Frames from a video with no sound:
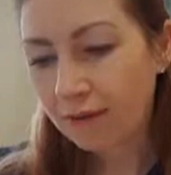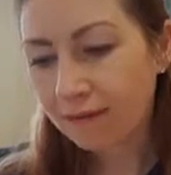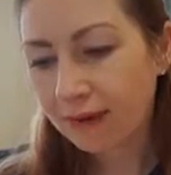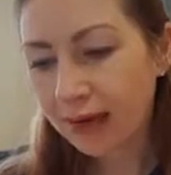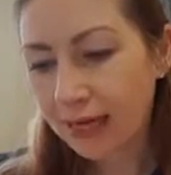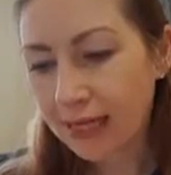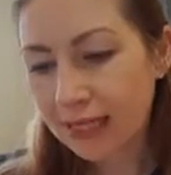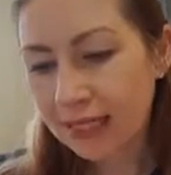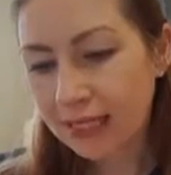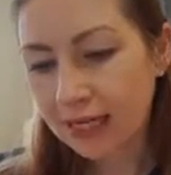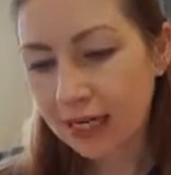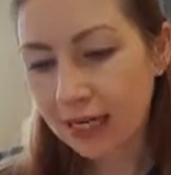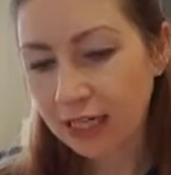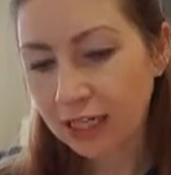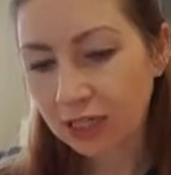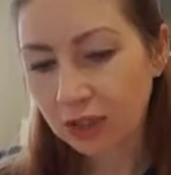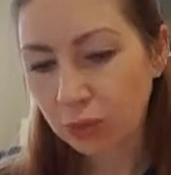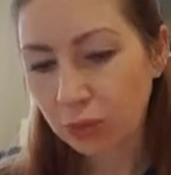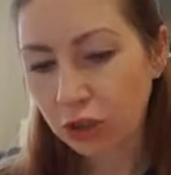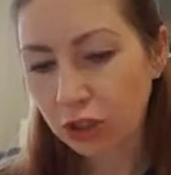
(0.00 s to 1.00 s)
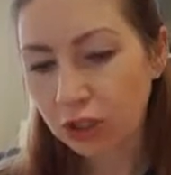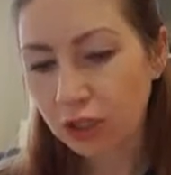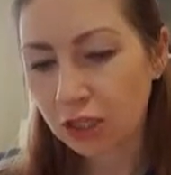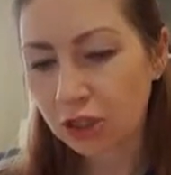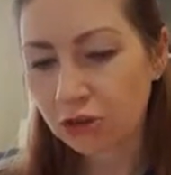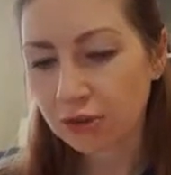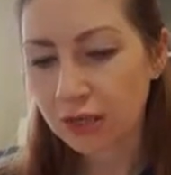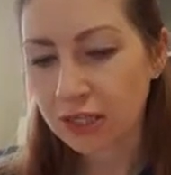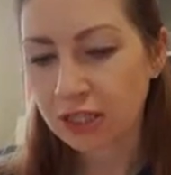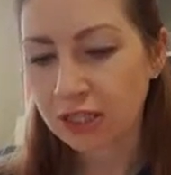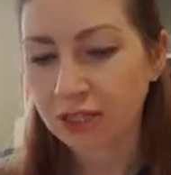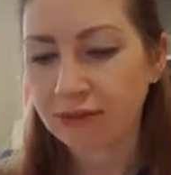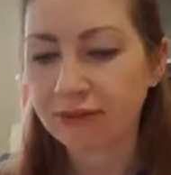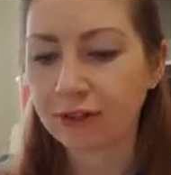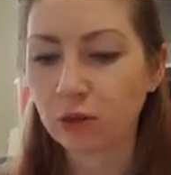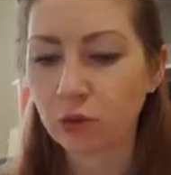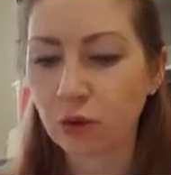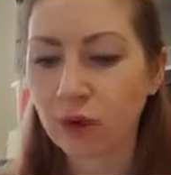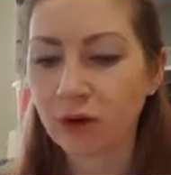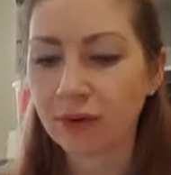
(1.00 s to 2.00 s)
Violet and I just watched the trilogy
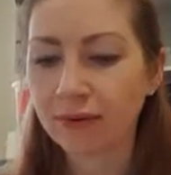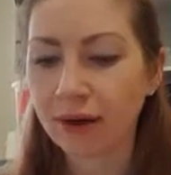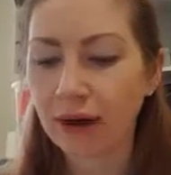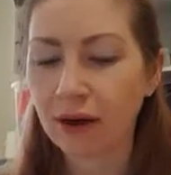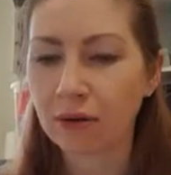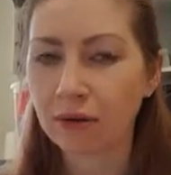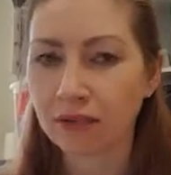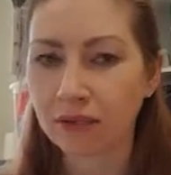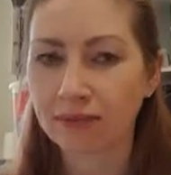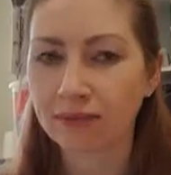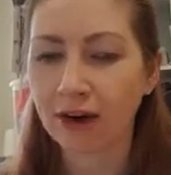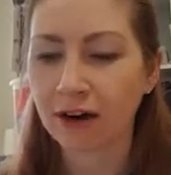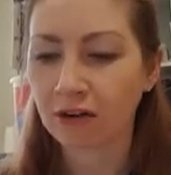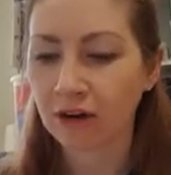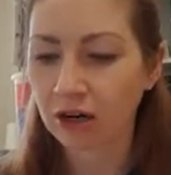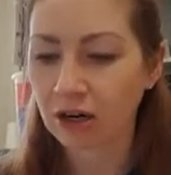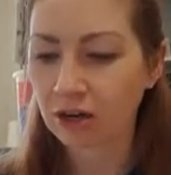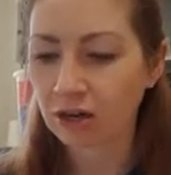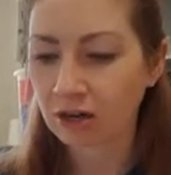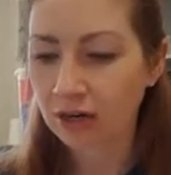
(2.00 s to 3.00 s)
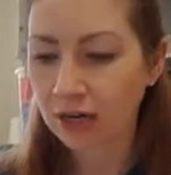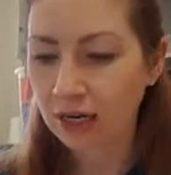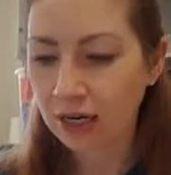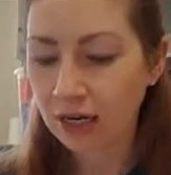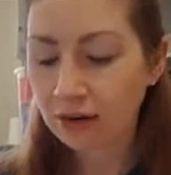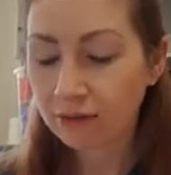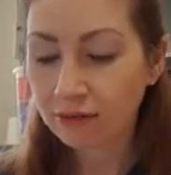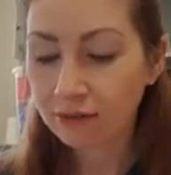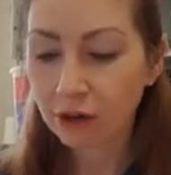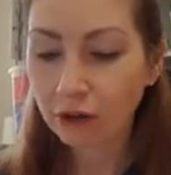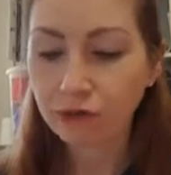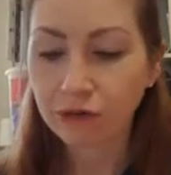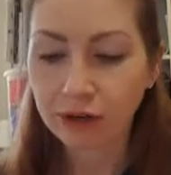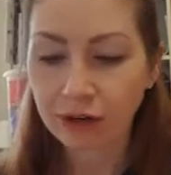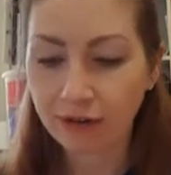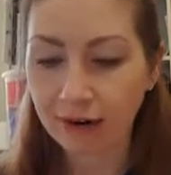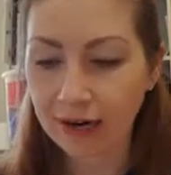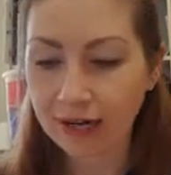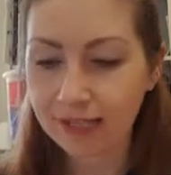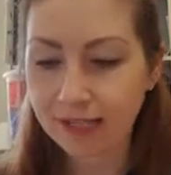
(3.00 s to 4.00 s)
for 12 hours of Aragon. No
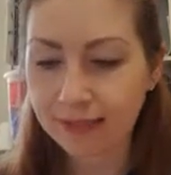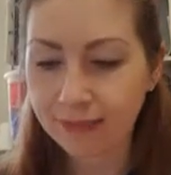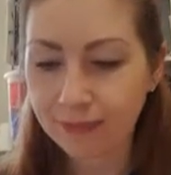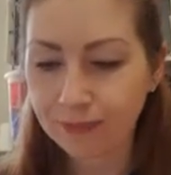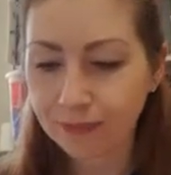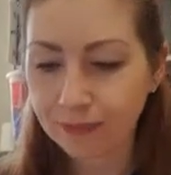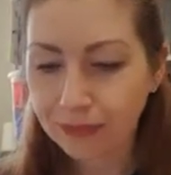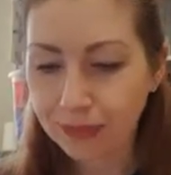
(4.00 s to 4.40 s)
regrets.